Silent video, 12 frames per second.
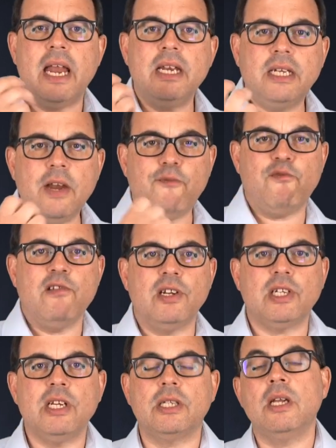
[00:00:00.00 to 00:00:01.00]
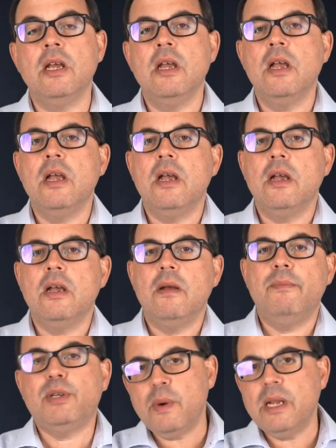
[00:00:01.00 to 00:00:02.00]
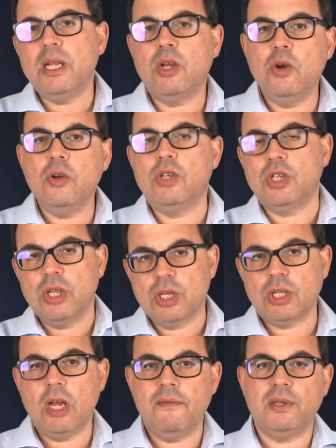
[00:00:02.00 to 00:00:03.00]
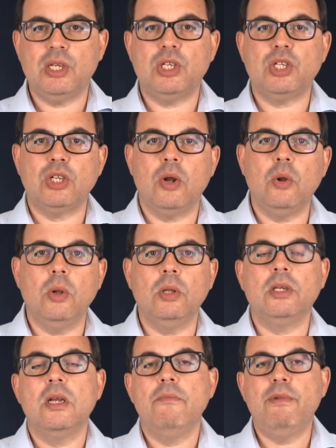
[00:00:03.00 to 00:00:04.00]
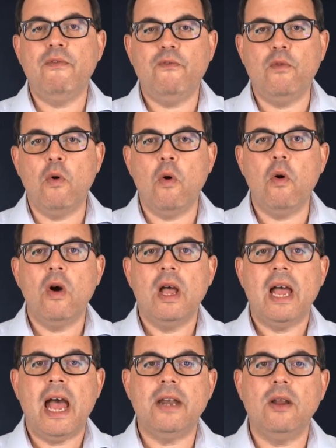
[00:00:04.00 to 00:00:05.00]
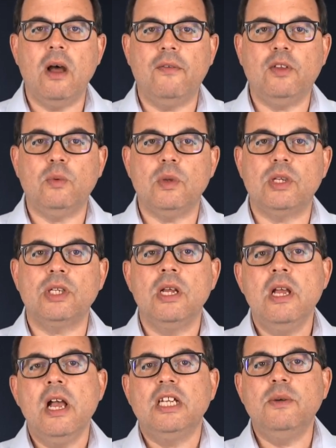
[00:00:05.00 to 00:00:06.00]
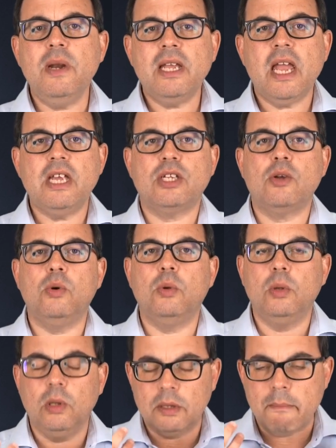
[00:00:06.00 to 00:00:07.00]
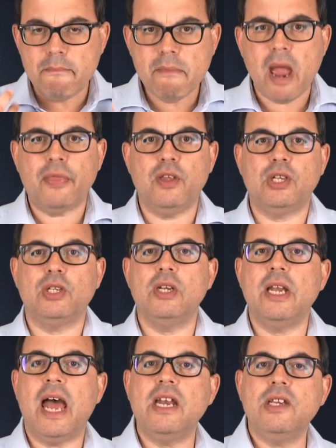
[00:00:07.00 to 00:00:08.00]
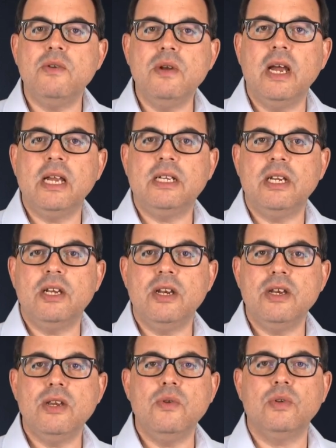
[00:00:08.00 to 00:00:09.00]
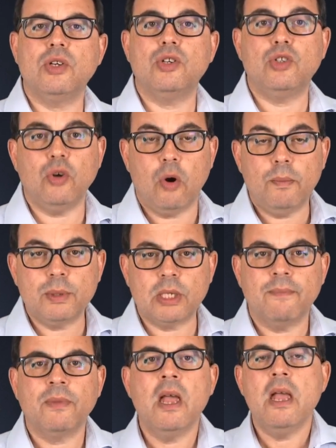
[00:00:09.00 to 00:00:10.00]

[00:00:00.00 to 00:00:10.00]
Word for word: and differences between the goods and the services sold before and afterwards. So, in a case called Matheson and United News Shops,